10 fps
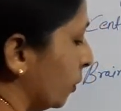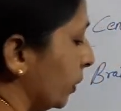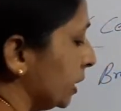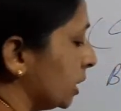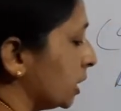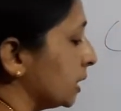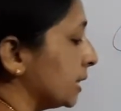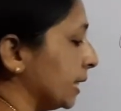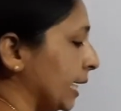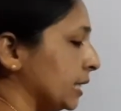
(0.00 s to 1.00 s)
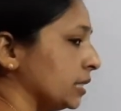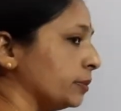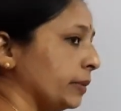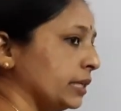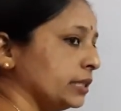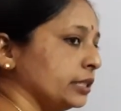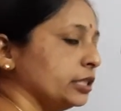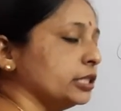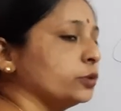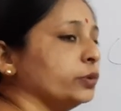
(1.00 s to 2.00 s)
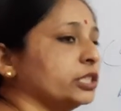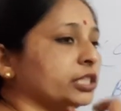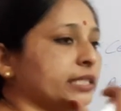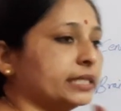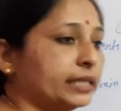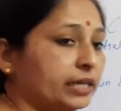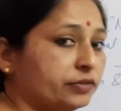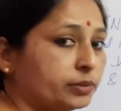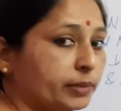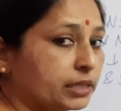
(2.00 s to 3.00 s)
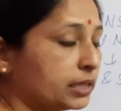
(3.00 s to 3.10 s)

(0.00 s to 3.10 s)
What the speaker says: which sends messages, which receives